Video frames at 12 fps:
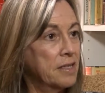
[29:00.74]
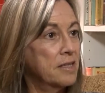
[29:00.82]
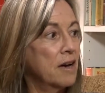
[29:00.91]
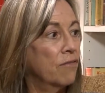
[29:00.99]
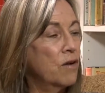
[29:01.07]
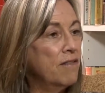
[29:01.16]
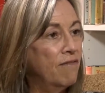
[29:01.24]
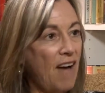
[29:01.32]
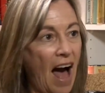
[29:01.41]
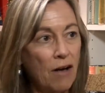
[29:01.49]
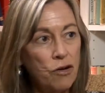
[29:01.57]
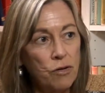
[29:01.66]
the stuff we
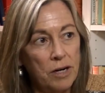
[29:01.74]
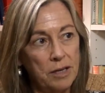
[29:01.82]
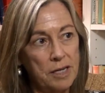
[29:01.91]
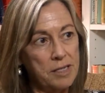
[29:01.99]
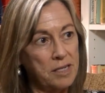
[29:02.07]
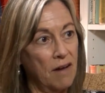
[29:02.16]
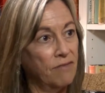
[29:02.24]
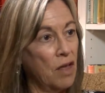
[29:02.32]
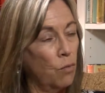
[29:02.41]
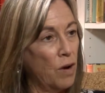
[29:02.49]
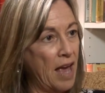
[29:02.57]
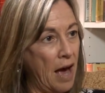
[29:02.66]
valued and the stuff
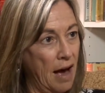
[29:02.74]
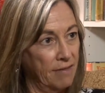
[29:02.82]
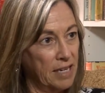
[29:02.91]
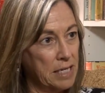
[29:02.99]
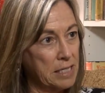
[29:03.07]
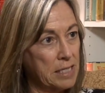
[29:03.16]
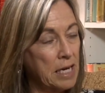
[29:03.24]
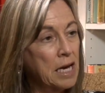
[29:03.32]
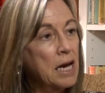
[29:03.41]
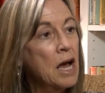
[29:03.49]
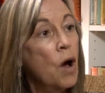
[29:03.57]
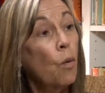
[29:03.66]
that we haven't,
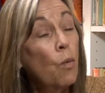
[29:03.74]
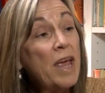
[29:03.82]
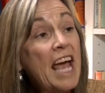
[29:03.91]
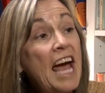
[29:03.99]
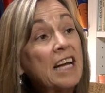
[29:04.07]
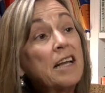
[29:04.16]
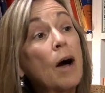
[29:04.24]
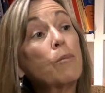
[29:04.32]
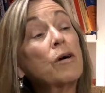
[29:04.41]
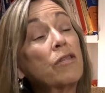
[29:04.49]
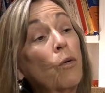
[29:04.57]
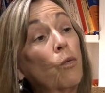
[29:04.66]
we end
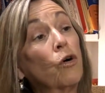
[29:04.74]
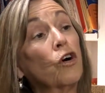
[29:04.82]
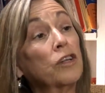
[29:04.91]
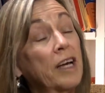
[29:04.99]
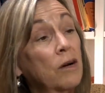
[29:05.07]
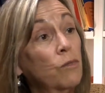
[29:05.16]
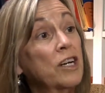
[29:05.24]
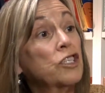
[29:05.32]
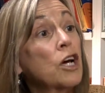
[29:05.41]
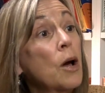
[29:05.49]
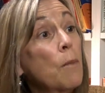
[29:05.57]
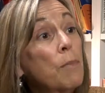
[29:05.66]
up with a world in
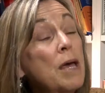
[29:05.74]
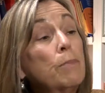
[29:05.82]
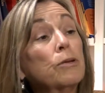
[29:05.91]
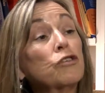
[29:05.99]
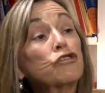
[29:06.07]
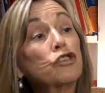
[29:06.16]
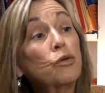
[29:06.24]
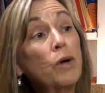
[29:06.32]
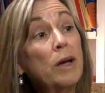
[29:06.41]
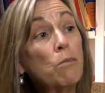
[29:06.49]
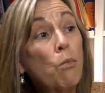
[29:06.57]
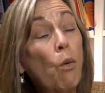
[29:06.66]
which people are
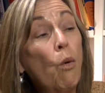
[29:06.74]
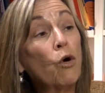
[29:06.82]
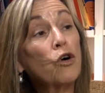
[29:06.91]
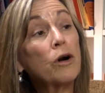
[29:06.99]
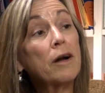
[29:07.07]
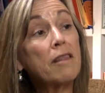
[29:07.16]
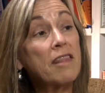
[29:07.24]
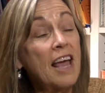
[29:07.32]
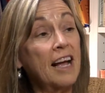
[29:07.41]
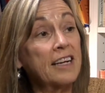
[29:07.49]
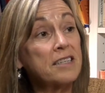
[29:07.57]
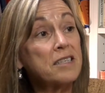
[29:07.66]
doing more
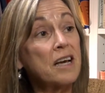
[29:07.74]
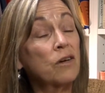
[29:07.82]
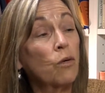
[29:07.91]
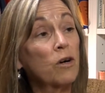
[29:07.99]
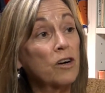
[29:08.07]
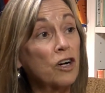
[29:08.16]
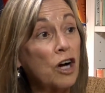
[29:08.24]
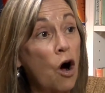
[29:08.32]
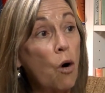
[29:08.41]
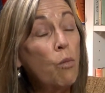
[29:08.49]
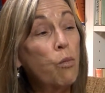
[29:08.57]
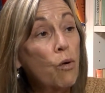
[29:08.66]
things in order to
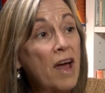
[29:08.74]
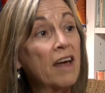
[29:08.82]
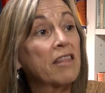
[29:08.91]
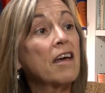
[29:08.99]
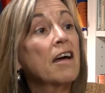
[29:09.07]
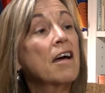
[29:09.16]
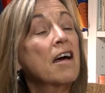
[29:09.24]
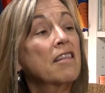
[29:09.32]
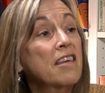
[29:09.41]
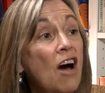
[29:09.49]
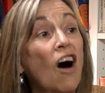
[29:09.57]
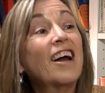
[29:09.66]
cope with
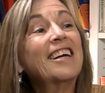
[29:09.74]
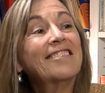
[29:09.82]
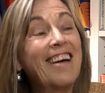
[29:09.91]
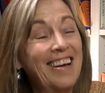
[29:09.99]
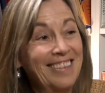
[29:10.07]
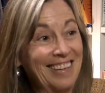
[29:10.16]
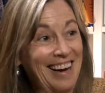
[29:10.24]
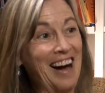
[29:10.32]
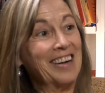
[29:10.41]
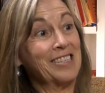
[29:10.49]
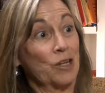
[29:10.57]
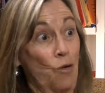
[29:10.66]
the unintended
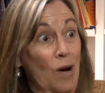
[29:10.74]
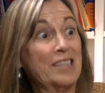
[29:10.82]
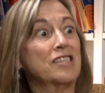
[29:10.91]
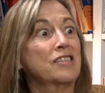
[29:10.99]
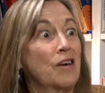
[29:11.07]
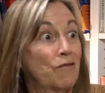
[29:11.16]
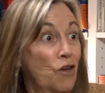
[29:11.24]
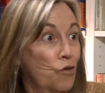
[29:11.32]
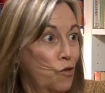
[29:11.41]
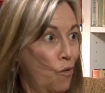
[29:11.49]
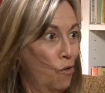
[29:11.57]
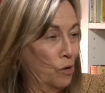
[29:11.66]
consequences of
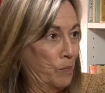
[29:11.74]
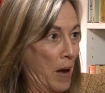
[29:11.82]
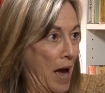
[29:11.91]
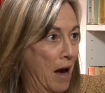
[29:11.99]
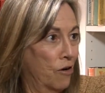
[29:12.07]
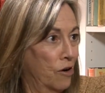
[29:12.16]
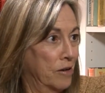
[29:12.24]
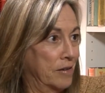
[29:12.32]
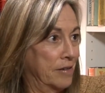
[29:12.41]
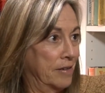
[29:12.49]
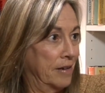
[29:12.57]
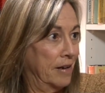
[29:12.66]
those old
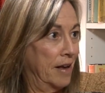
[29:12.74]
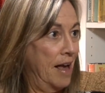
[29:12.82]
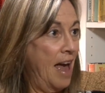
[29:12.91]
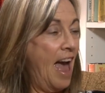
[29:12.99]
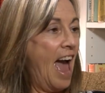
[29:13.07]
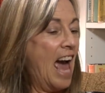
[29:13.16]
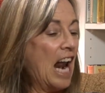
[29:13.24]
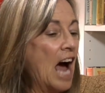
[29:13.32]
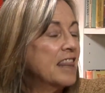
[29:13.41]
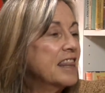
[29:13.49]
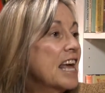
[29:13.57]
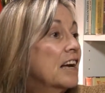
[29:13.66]
patterns. Oh and
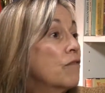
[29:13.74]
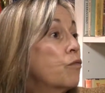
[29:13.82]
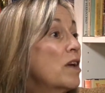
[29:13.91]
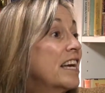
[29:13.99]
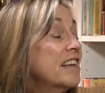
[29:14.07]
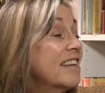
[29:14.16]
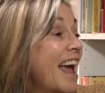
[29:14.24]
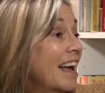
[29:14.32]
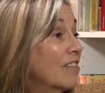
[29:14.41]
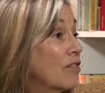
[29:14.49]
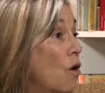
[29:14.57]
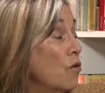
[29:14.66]
I think if we can
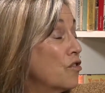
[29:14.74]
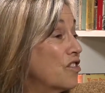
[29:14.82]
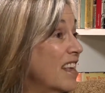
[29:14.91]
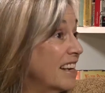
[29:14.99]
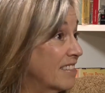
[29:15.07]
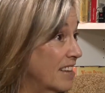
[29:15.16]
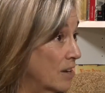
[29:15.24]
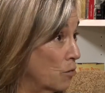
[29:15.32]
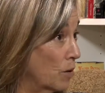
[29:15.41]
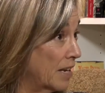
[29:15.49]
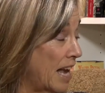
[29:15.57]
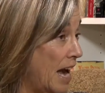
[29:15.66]
take those things
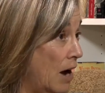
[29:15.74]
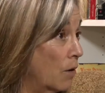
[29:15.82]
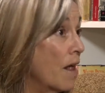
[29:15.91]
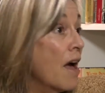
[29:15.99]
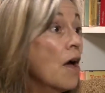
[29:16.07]
into account,